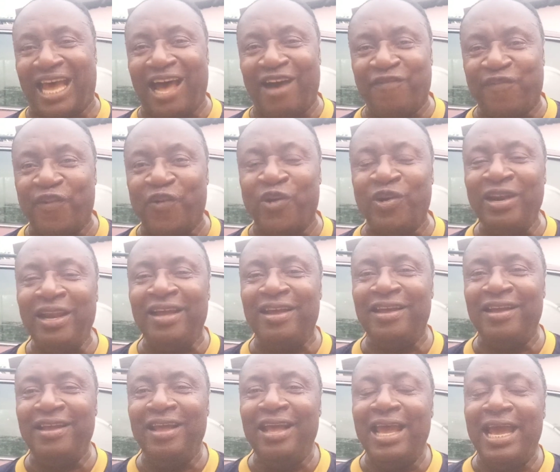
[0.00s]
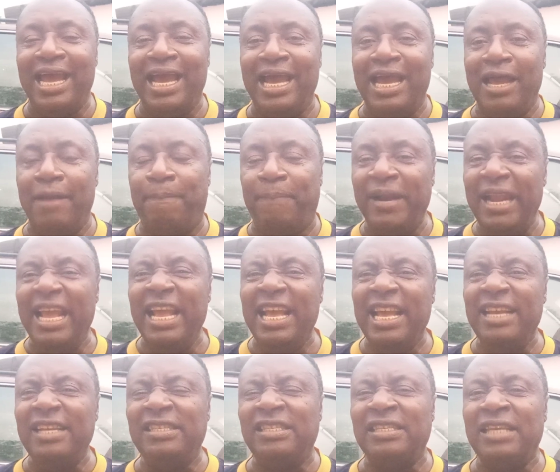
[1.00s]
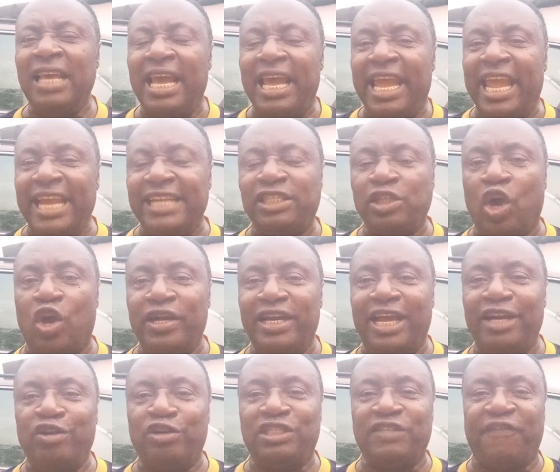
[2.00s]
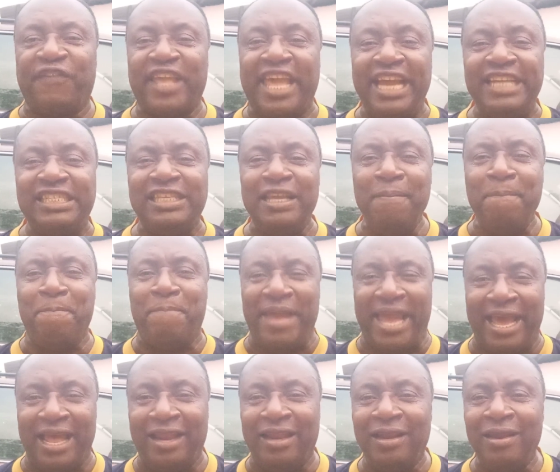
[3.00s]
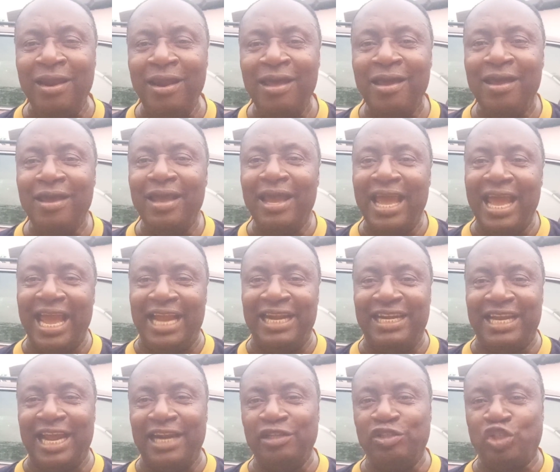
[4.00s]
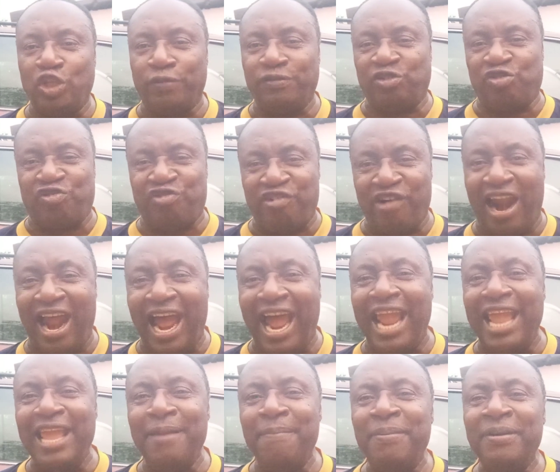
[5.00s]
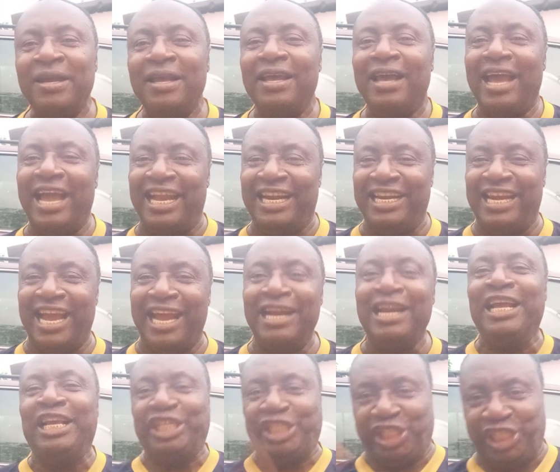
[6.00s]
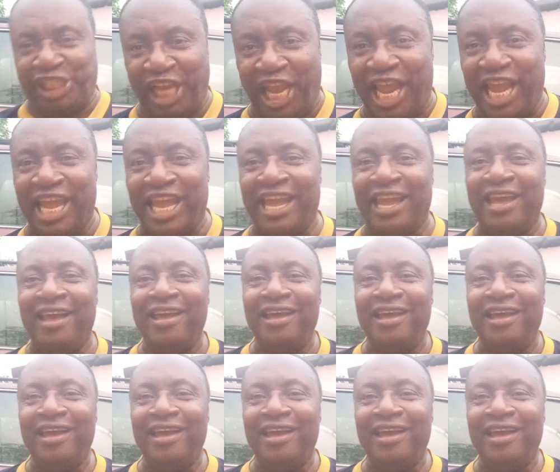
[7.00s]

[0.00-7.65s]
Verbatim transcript: Afful, uh, please hit on the notification bell and then subscribe and then share.